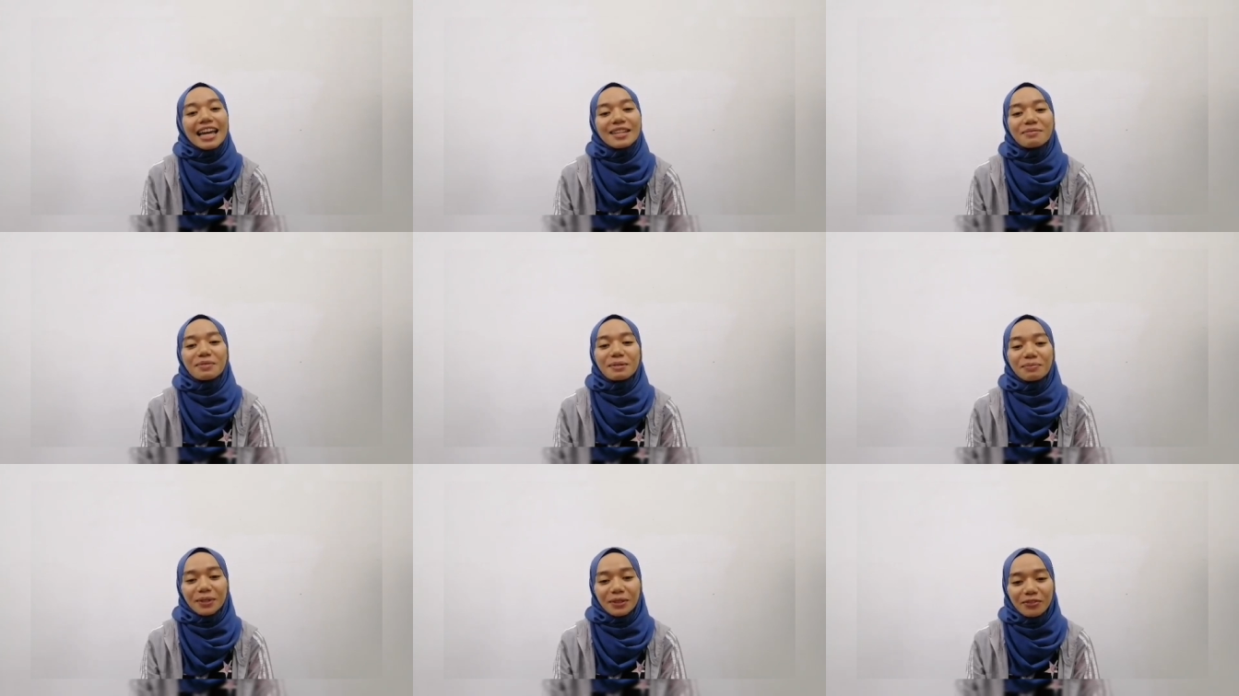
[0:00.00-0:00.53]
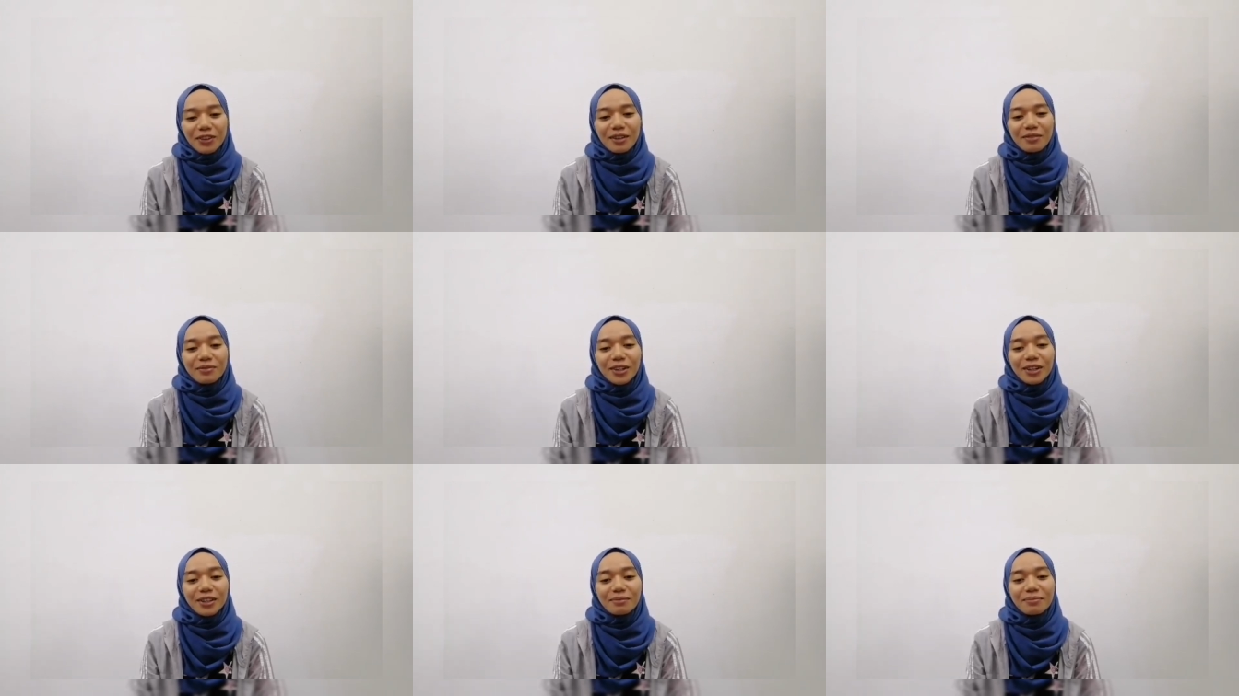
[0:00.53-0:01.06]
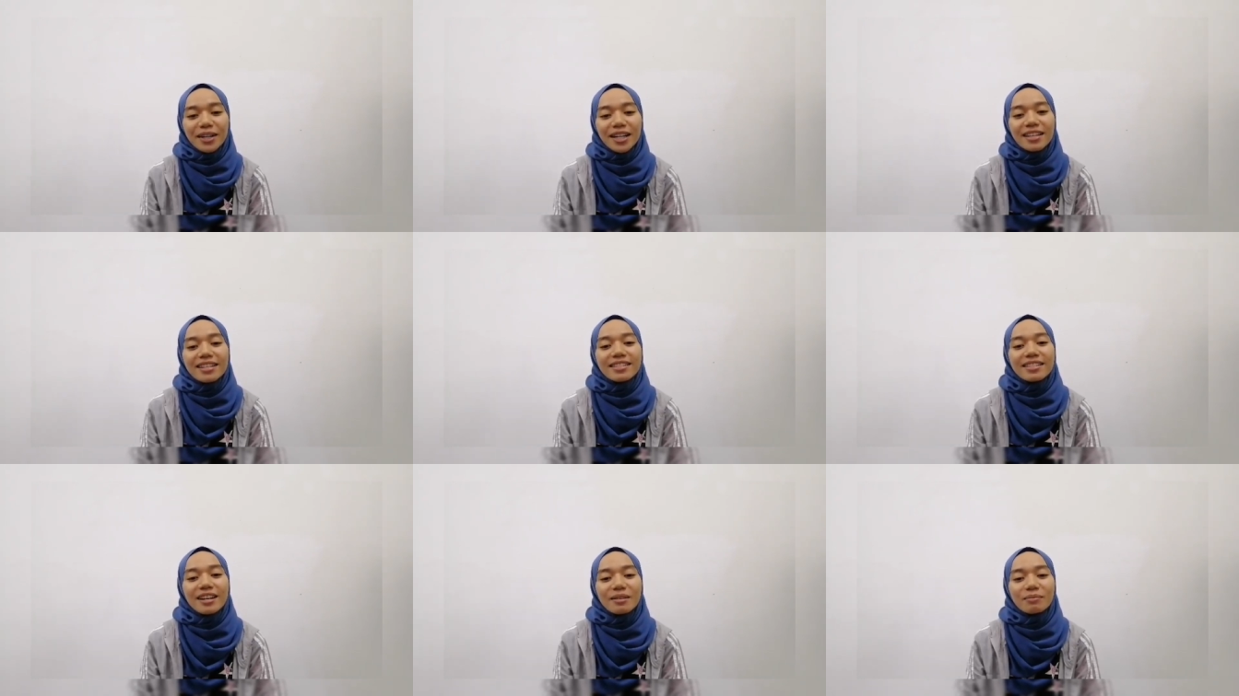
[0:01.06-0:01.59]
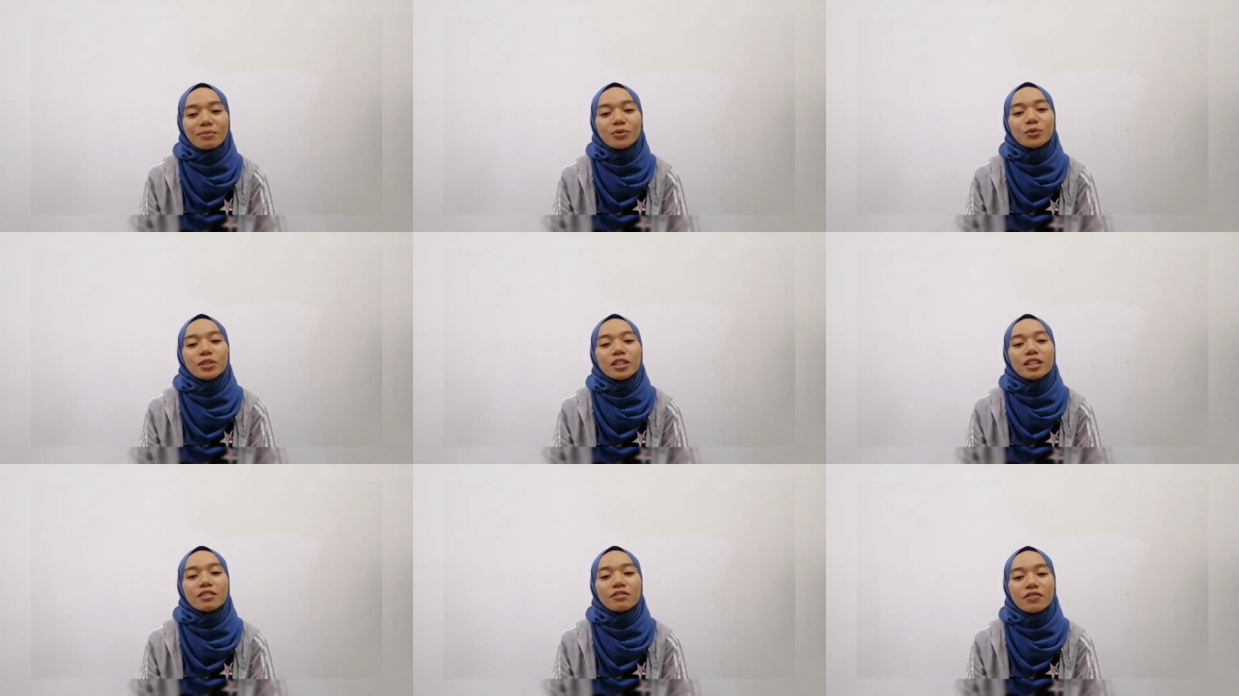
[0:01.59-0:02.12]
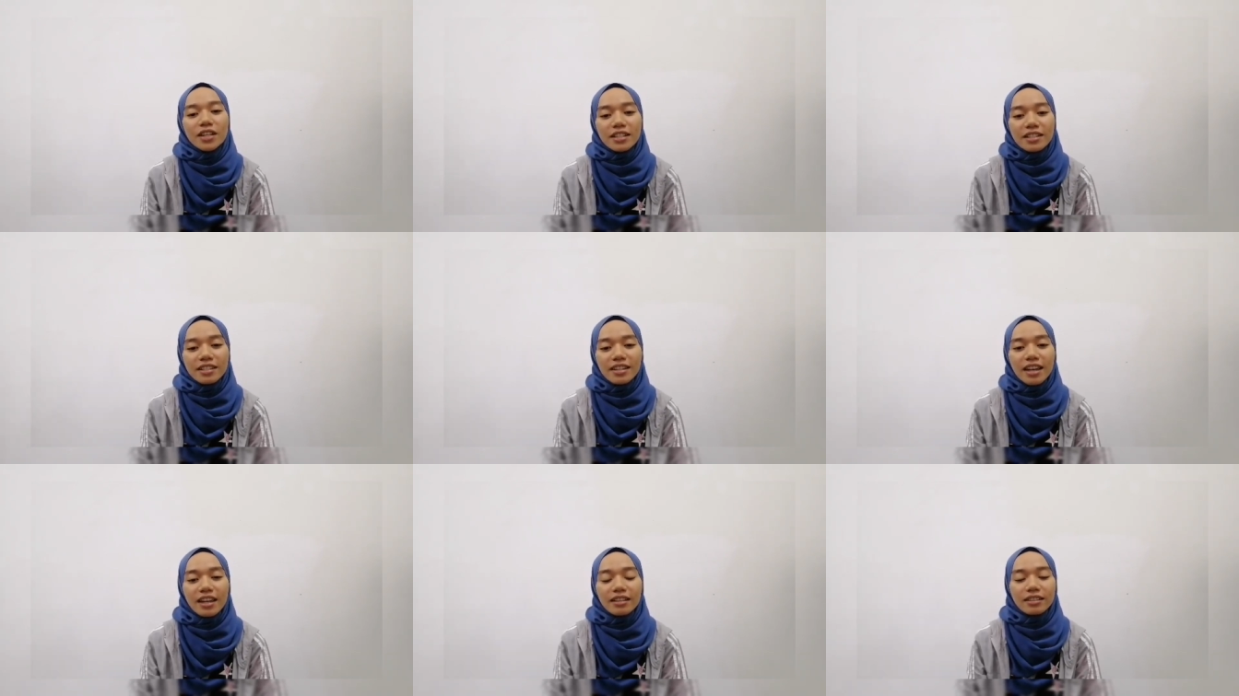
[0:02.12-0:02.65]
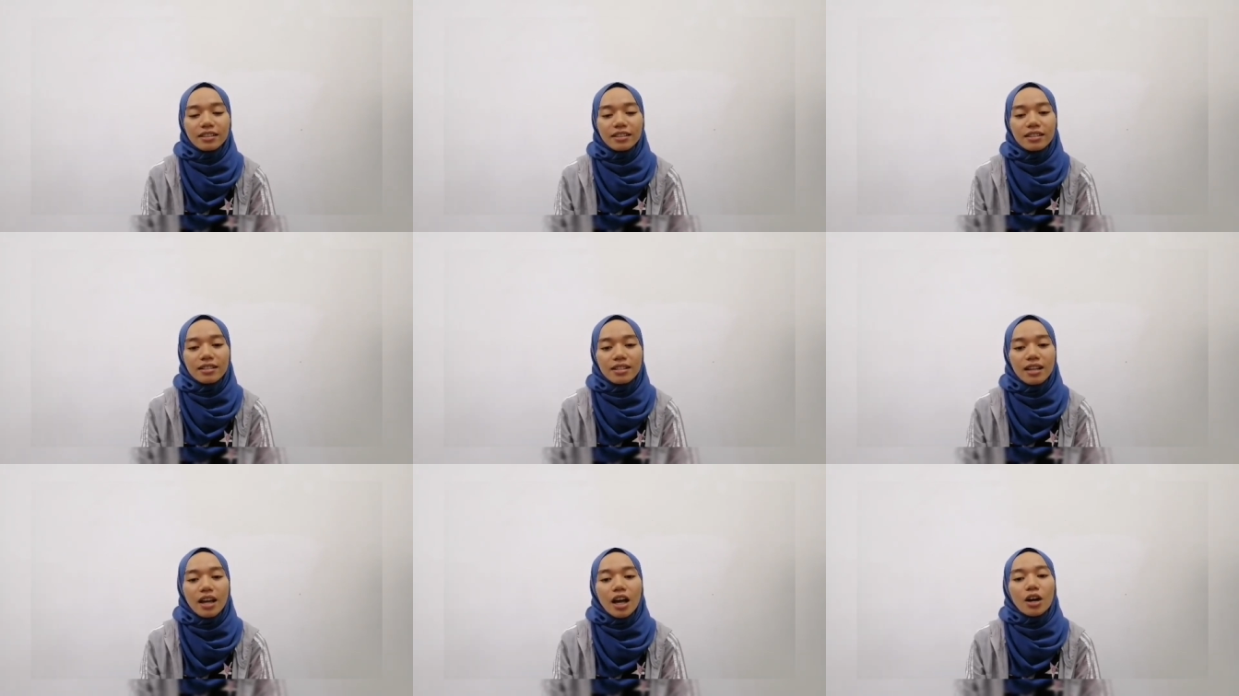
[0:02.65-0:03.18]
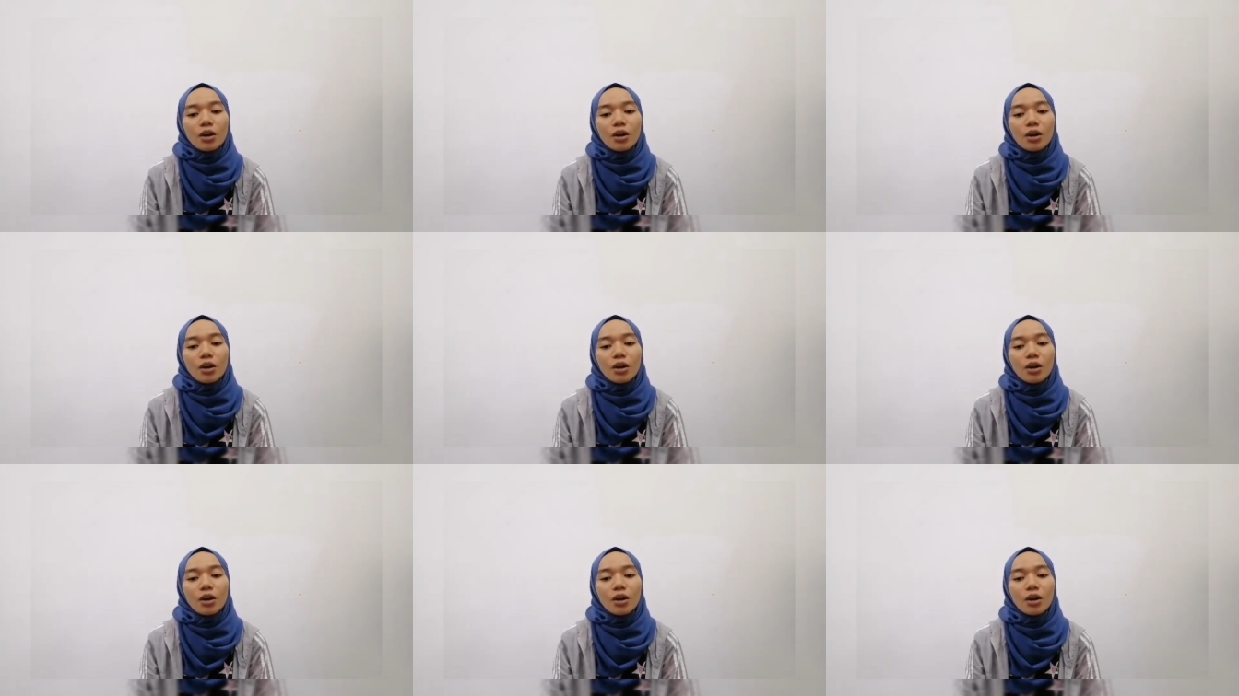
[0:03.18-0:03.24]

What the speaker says: had been performed by some investigators